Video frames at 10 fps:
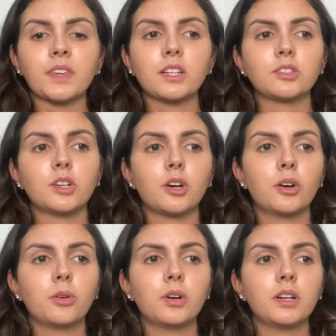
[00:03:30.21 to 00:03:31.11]

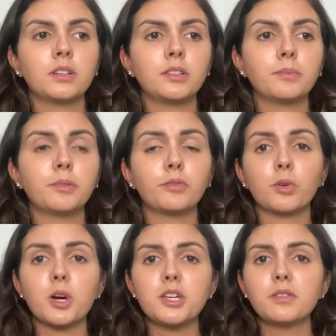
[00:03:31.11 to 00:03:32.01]
So
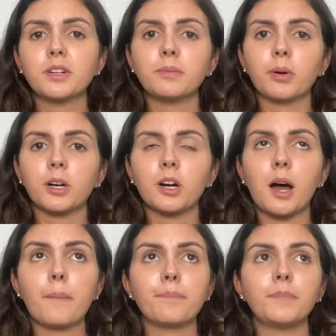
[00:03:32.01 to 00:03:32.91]
before you could park
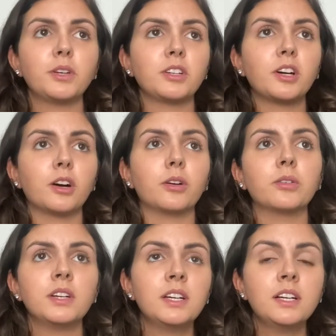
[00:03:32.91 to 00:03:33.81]
hop, you could go
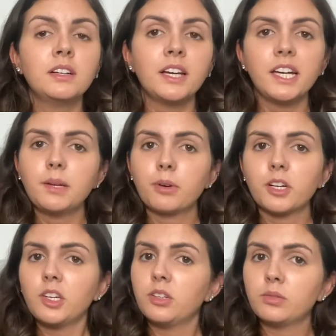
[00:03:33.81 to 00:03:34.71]
any
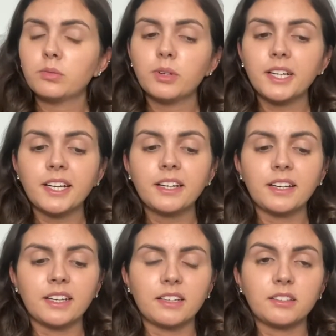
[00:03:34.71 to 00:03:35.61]
park you wanted
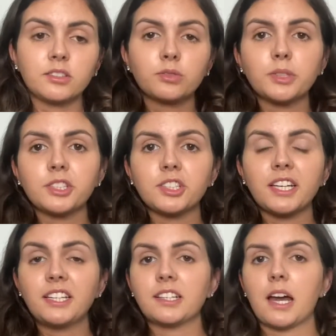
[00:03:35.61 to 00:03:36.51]
and switch
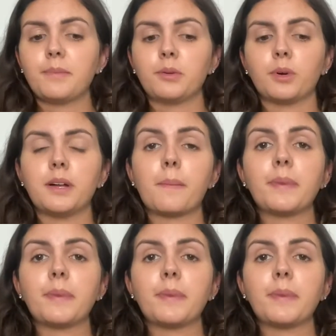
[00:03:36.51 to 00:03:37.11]
anytime you want.